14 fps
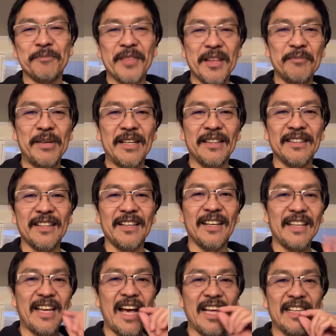But
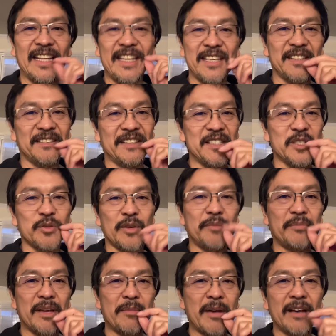yeah, they
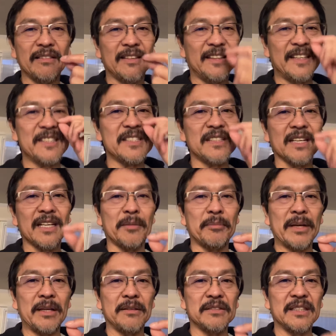swabbed my mouth and then stuck it up
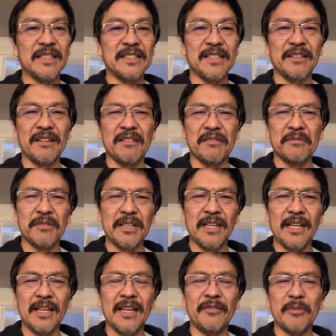my nose, and I said, "Oh, what did
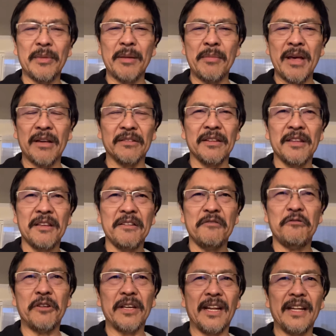I have in my mouth?
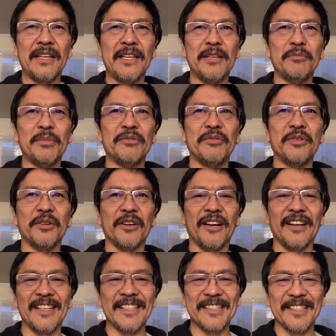What did I eat before?"
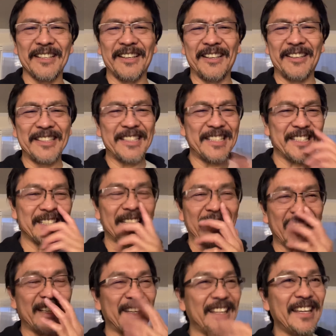So it's just
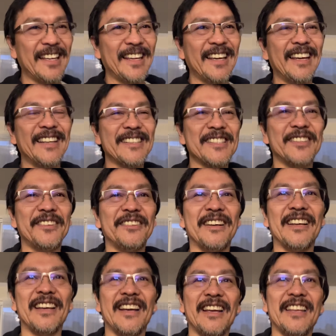like, and so
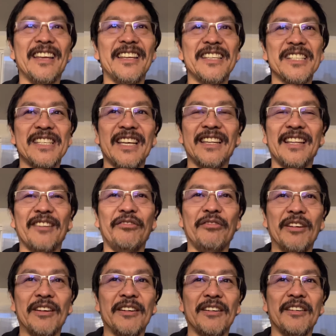I just had that
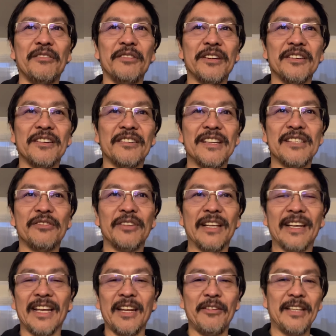weird, crazy
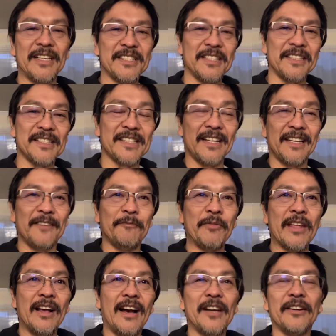feeling. Anyway, that's on the side.
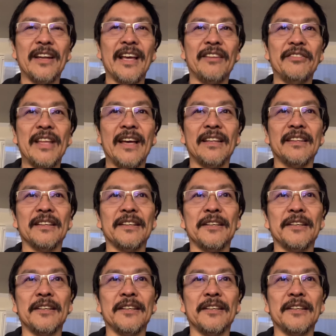I don't have that.